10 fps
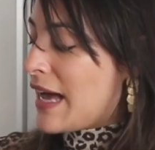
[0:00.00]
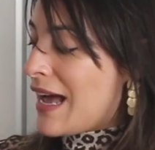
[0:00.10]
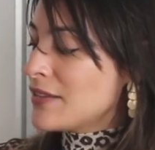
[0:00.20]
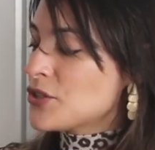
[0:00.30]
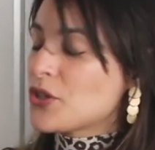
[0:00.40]

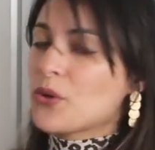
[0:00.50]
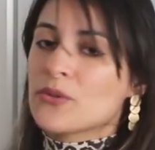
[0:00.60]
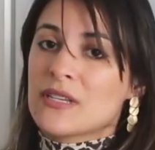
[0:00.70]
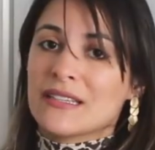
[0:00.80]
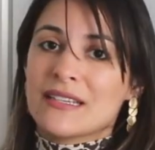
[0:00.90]
I
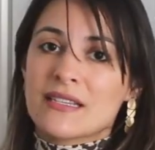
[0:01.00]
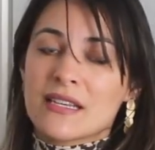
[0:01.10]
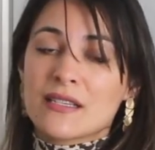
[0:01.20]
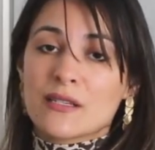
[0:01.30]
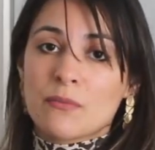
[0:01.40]
chose
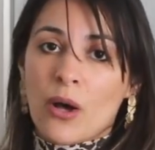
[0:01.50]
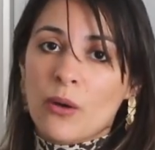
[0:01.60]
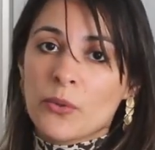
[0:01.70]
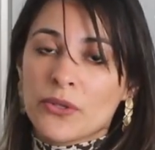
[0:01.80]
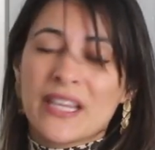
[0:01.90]
this
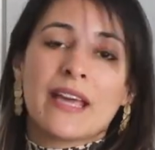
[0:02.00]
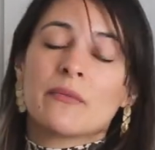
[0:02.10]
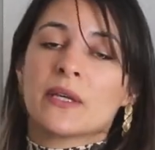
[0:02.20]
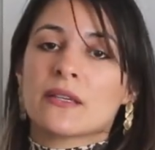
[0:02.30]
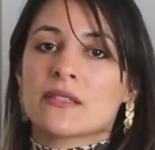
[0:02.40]
small
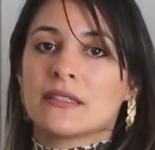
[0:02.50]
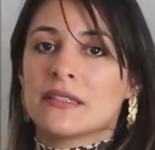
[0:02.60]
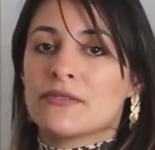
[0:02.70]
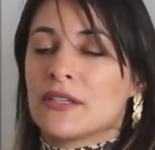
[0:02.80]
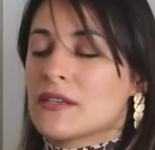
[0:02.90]
bouquet because I
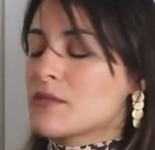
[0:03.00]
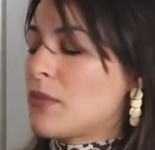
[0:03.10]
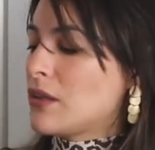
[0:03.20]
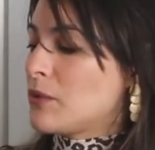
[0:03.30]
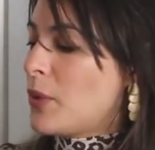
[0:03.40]
live in a
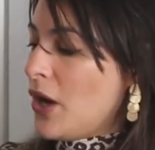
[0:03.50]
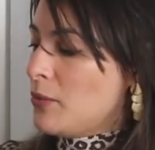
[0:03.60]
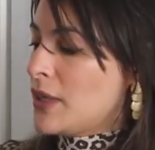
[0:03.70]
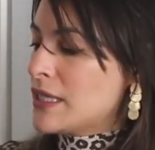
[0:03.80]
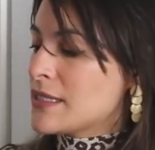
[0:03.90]
small
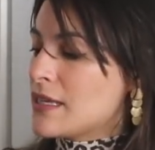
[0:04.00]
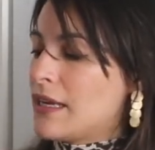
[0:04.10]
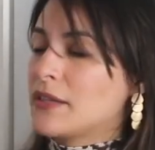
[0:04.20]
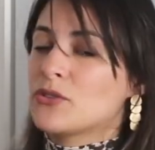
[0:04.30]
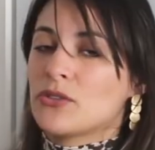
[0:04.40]
apartment
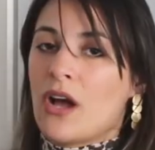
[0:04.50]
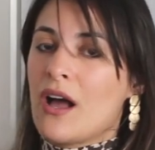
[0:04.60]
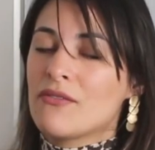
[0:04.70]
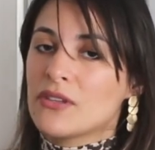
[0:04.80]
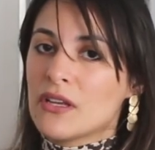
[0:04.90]
and I do
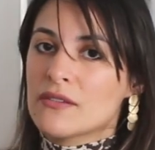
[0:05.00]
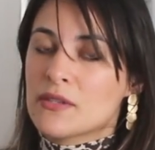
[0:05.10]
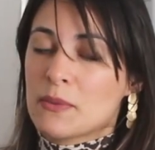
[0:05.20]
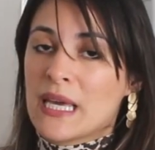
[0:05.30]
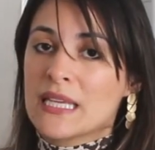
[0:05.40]
not have a lot of
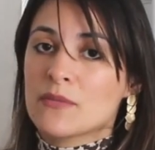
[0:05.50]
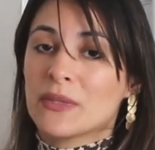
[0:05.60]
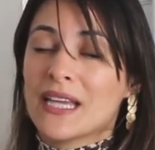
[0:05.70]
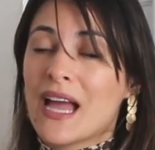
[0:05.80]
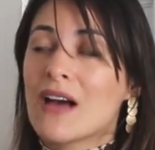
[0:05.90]
space,
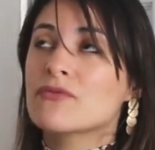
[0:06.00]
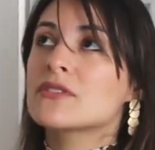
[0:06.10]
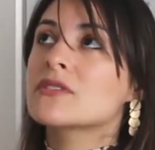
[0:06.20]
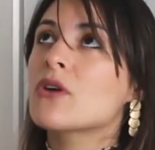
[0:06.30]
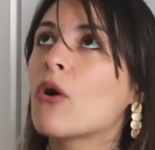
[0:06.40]
but they have
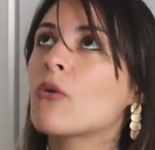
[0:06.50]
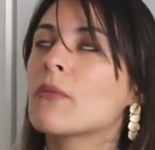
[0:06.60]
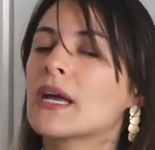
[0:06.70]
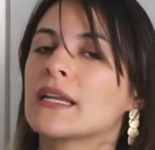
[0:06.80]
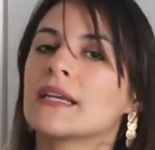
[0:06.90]
so
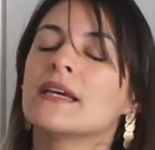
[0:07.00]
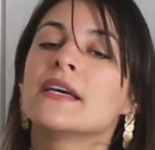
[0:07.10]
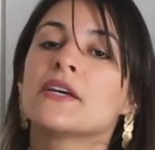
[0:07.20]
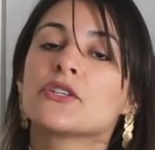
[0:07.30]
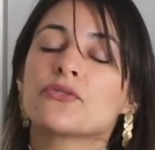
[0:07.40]
many
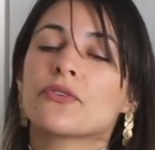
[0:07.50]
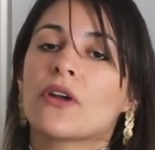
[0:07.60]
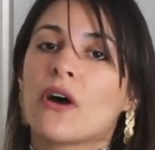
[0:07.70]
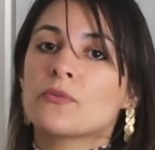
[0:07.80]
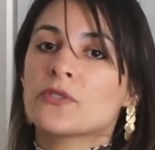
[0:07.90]

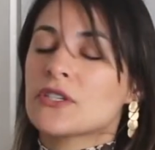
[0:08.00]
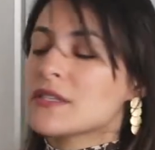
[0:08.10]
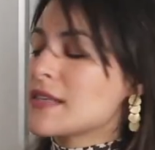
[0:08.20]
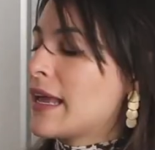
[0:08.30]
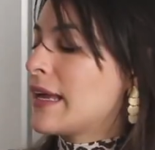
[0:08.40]
different
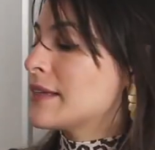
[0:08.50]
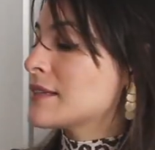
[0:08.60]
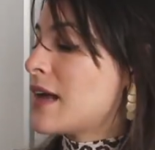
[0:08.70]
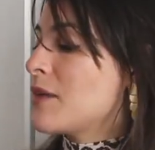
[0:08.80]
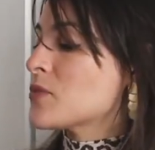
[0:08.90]
options,
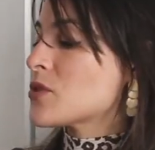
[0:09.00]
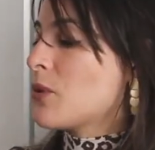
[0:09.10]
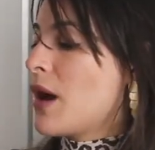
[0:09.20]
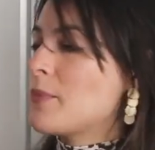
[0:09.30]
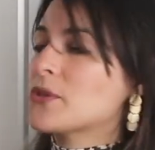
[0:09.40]
and I'm
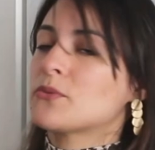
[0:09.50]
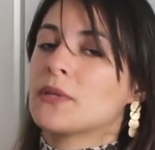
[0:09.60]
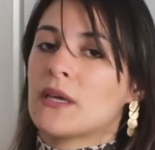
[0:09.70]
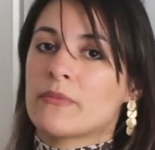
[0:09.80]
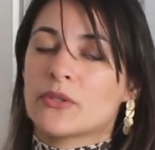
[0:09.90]
so happy to
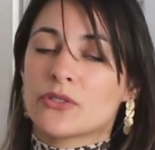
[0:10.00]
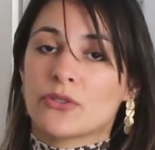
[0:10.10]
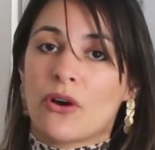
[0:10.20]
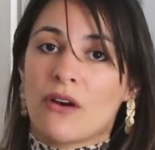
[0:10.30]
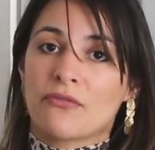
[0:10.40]
be able
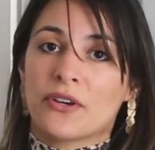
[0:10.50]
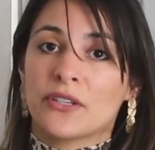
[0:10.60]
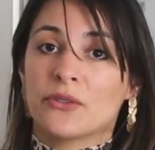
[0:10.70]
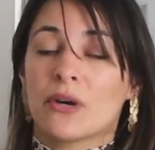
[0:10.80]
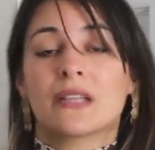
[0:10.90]
to offer
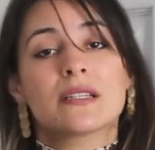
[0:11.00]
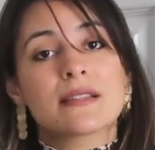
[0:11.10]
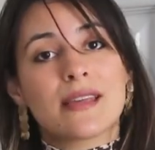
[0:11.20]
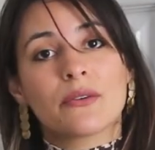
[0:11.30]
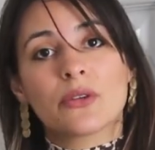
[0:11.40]
you a
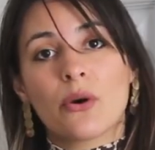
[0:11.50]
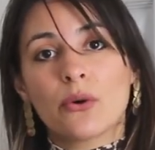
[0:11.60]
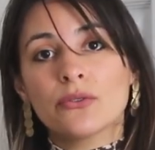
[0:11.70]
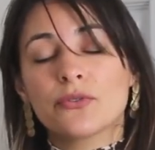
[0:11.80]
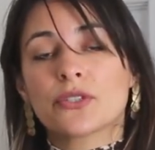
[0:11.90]
discount
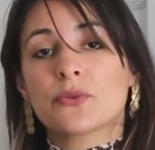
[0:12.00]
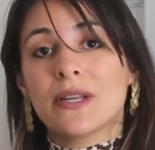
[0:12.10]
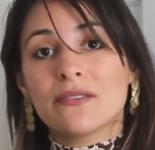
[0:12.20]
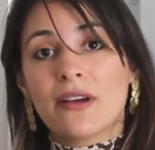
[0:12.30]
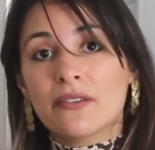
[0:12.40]
code for
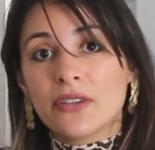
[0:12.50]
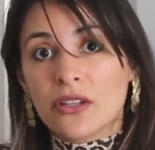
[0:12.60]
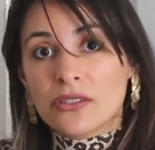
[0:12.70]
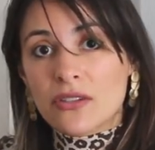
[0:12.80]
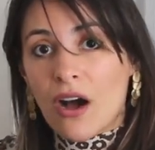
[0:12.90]

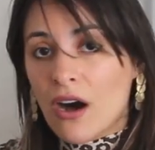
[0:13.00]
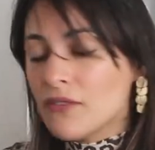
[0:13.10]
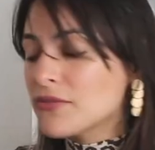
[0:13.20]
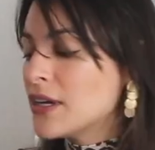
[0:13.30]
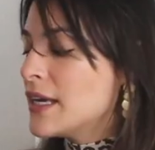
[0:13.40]
$25
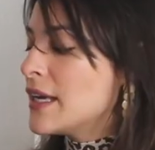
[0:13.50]
off.